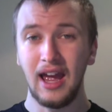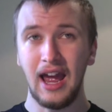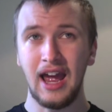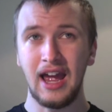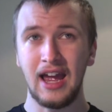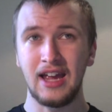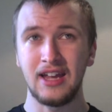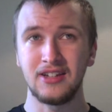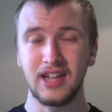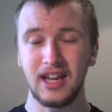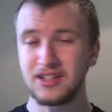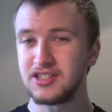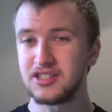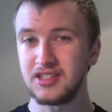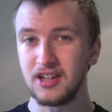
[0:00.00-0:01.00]
and
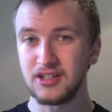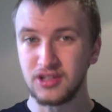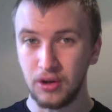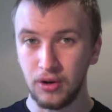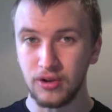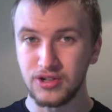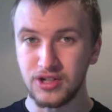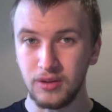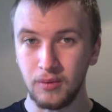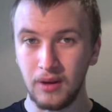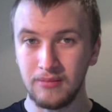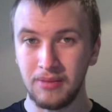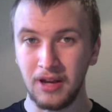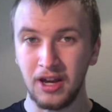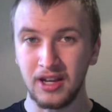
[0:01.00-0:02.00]
exercise caution
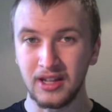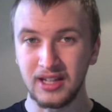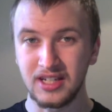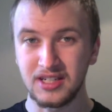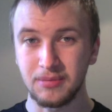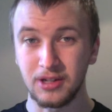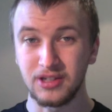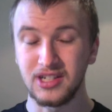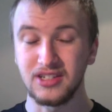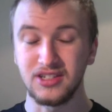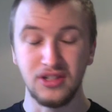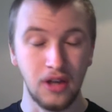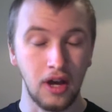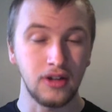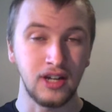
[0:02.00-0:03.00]
when buying this because
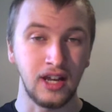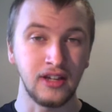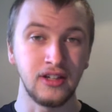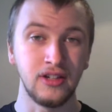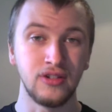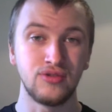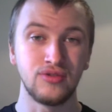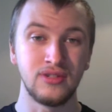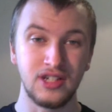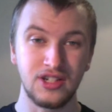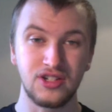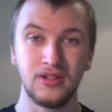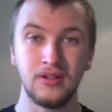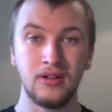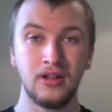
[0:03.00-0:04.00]
it's not like your
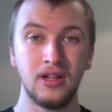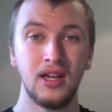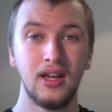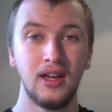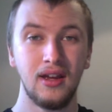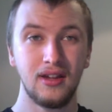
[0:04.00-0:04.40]
traditional